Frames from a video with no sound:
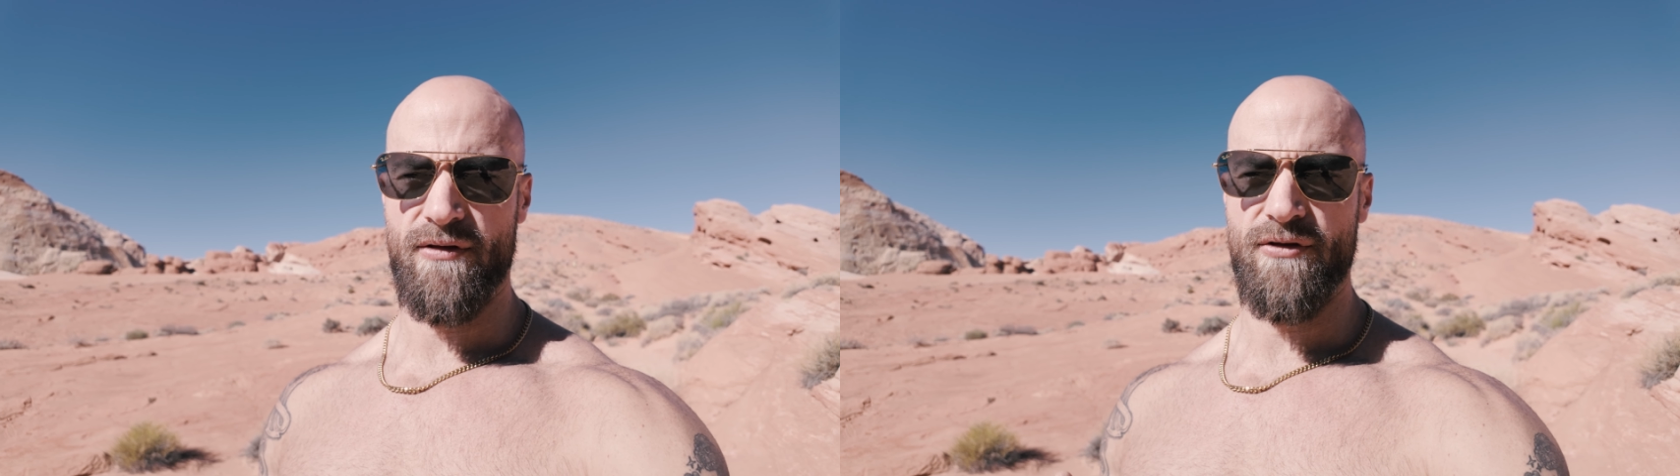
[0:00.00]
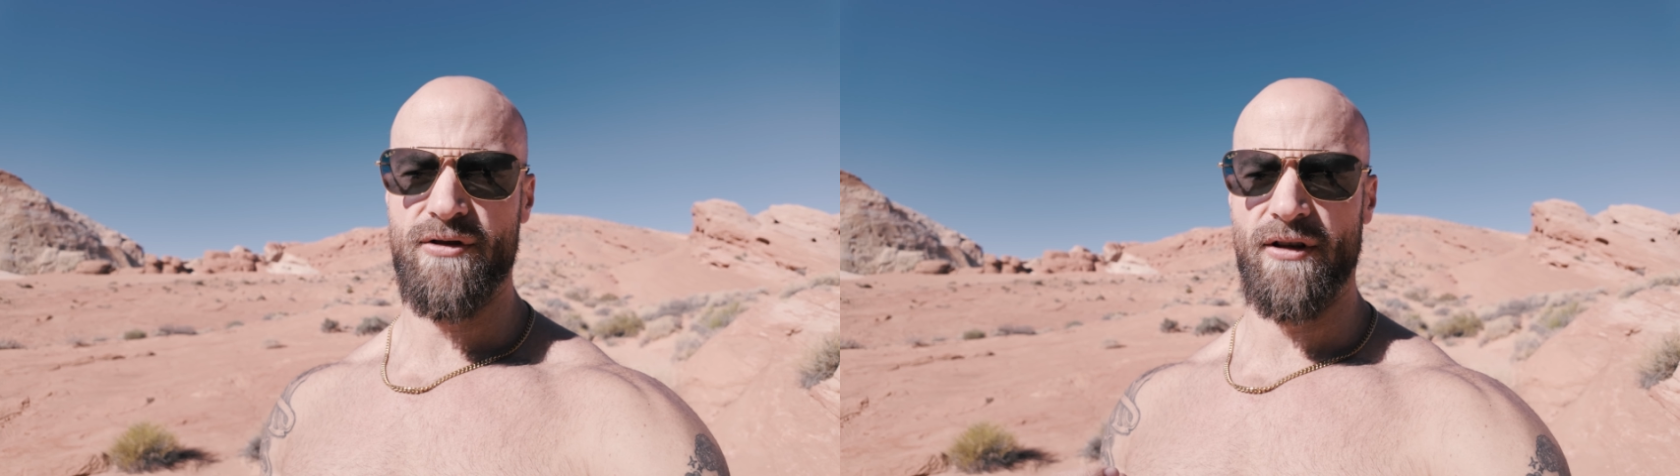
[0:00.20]

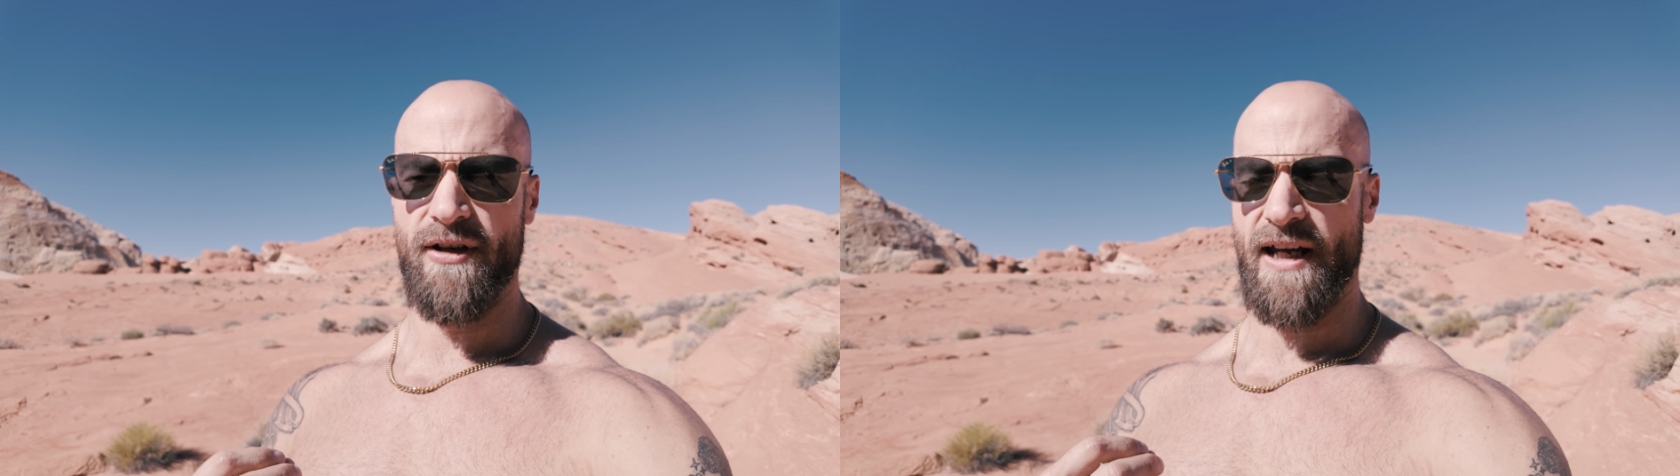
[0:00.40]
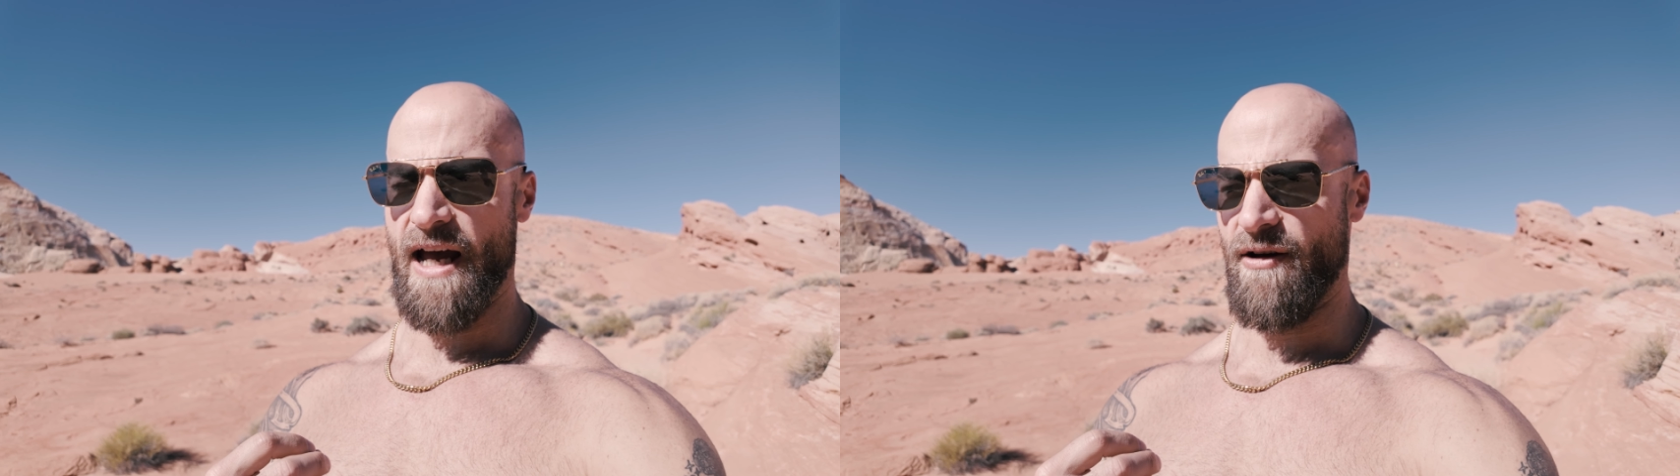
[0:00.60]
You should
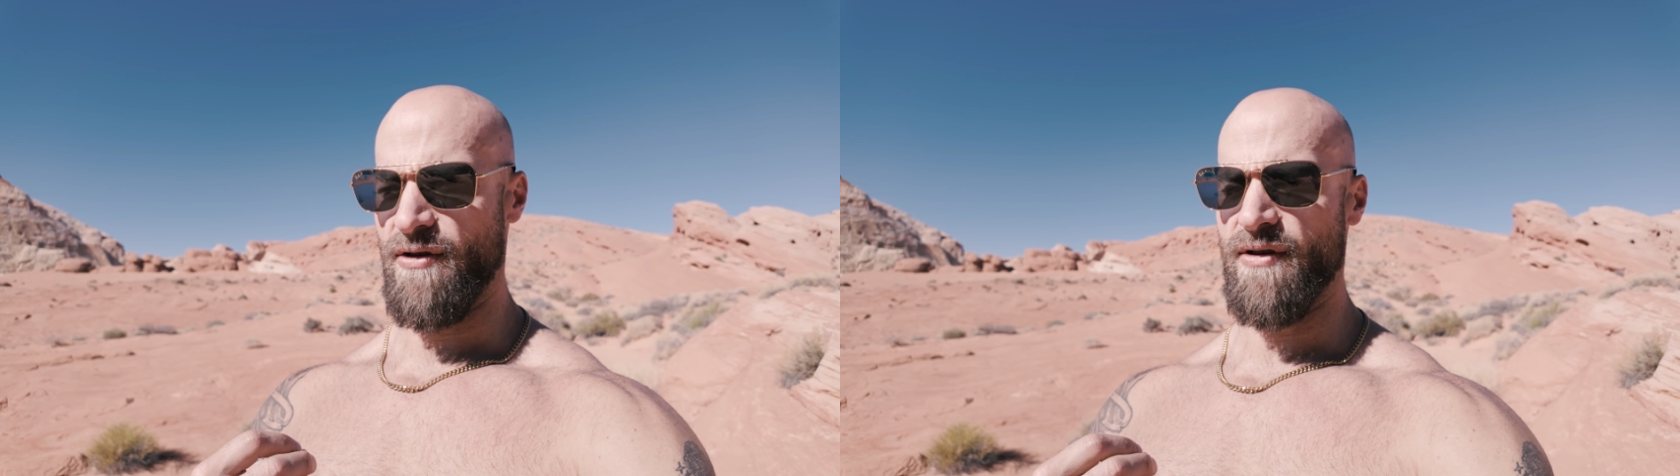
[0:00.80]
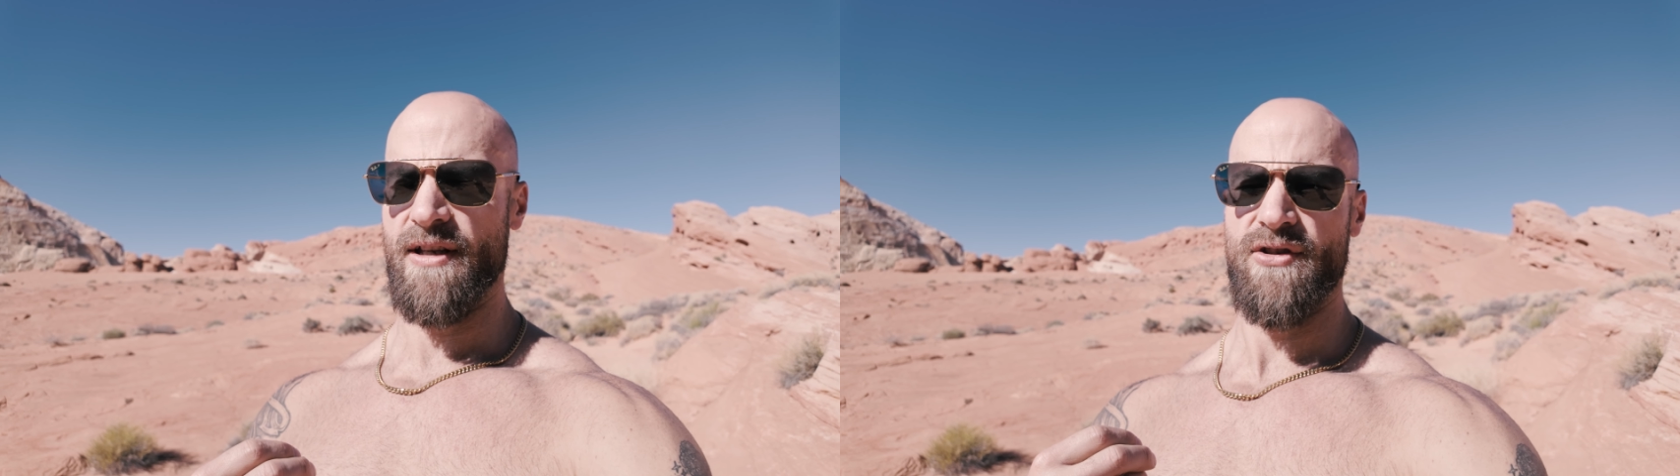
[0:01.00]
look at how
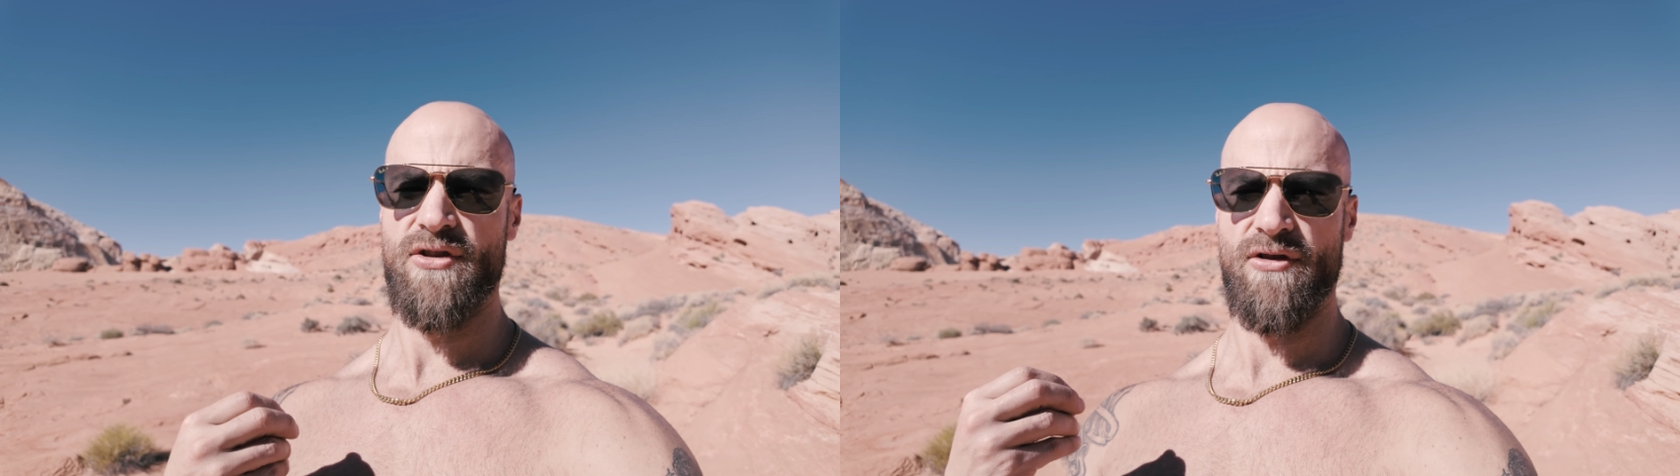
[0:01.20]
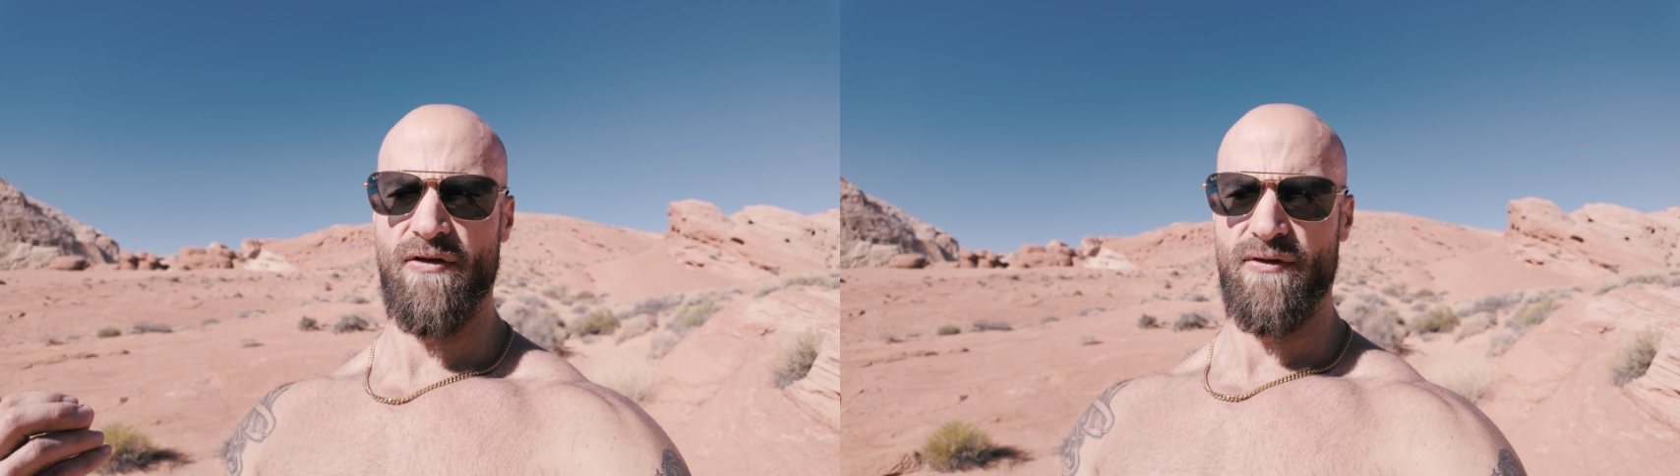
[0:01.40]
you can
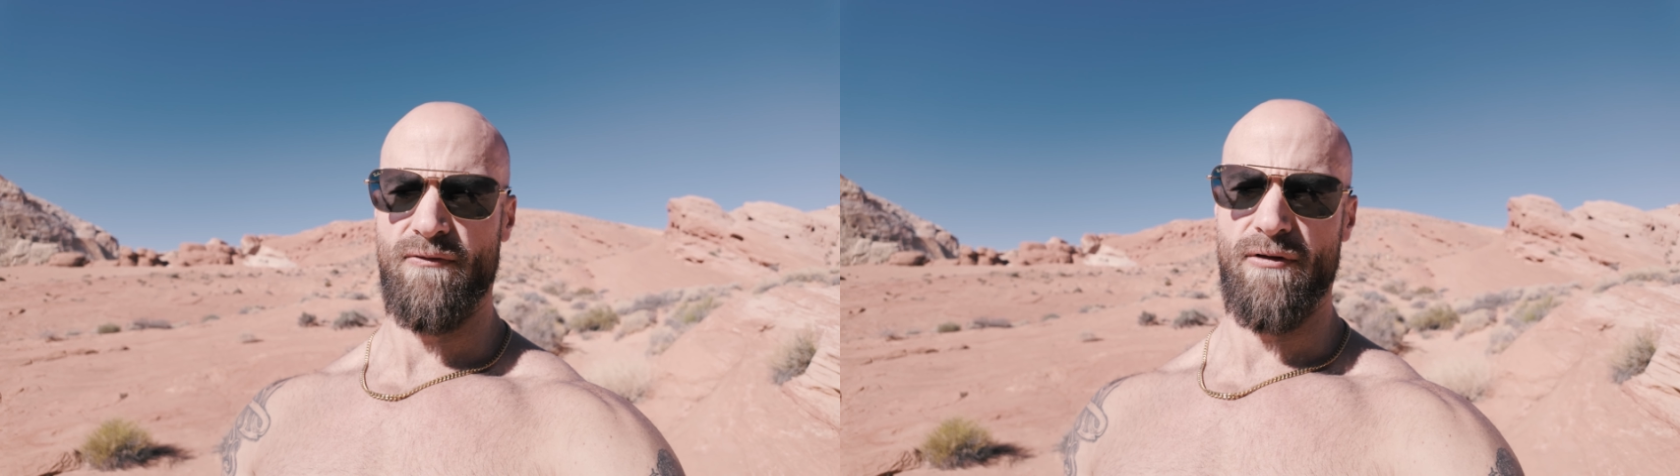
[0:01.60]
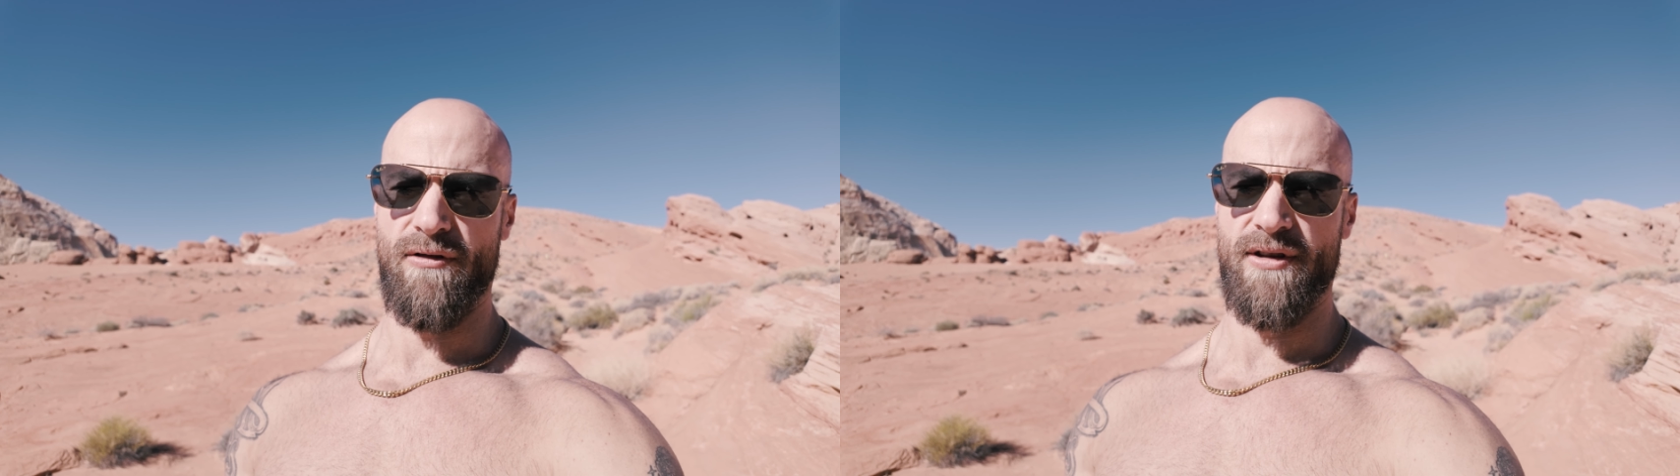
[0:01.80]
serve the
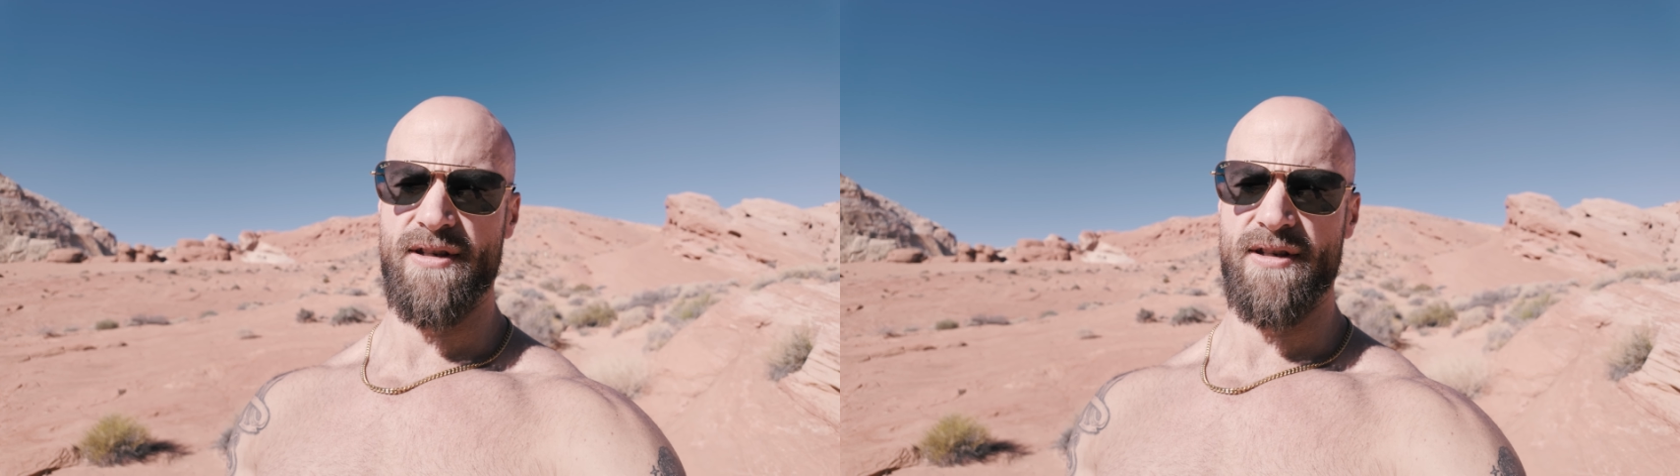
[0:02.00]
world